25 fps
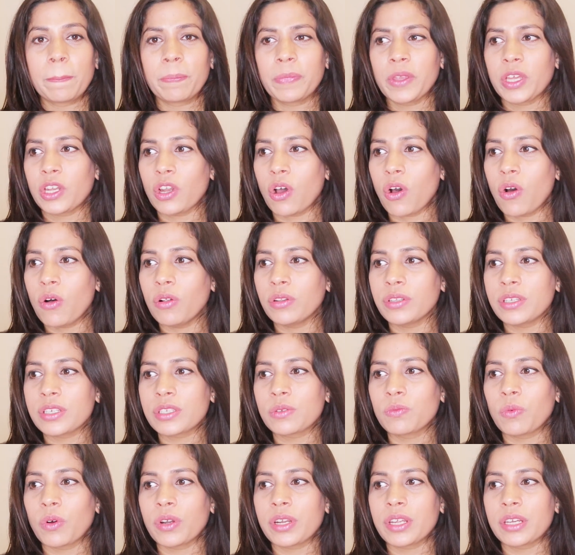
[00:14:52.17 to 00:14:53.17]
And all
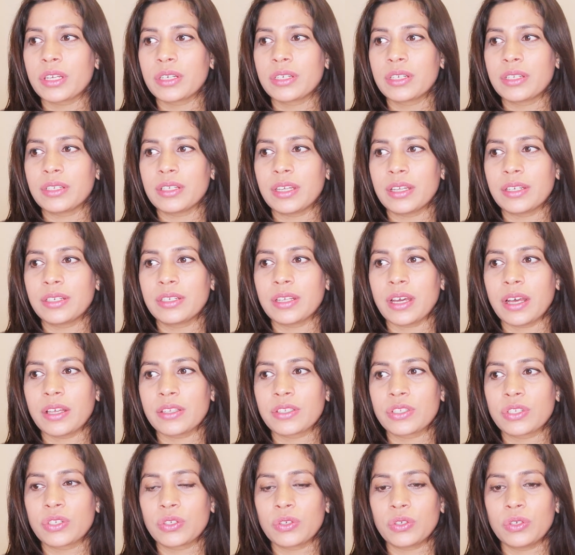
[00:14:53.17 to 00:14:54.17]
this, what it
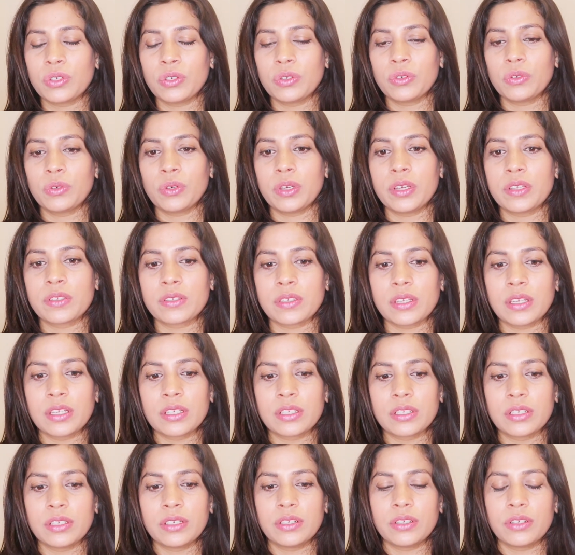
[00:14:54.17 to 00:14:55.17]
does to you is
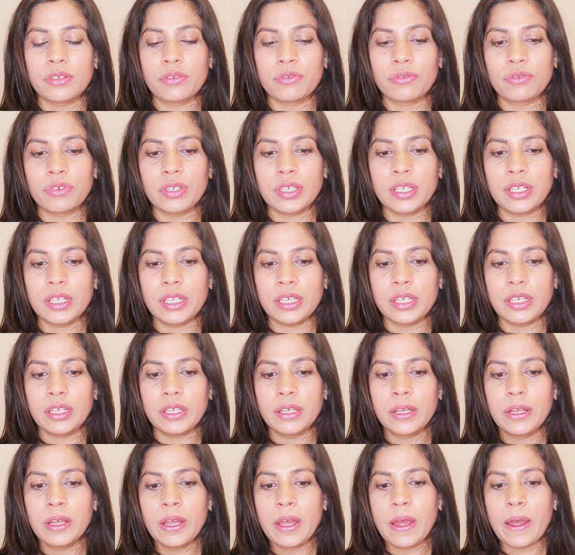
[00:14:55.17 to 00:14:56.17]
it really